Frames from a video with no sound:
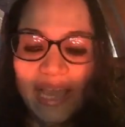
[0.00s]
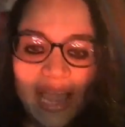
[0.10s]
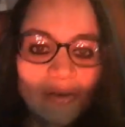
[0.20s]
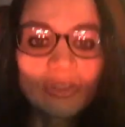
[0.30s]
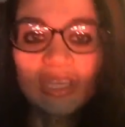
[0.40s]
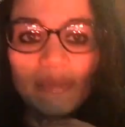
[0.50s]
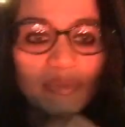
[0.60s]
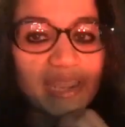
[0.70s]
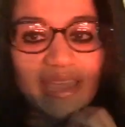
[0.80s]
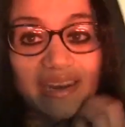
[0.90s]
I don't think I'm
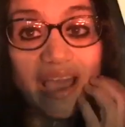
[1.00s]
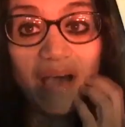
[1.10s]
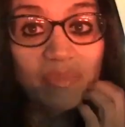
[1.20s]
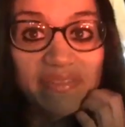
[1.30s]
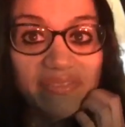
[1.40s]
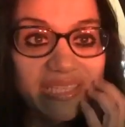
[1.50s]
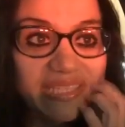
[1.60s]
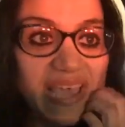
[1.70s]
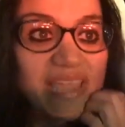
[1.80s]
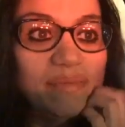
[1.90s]
going to get an omelet this
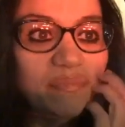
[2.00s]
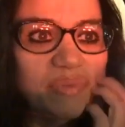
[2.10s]
time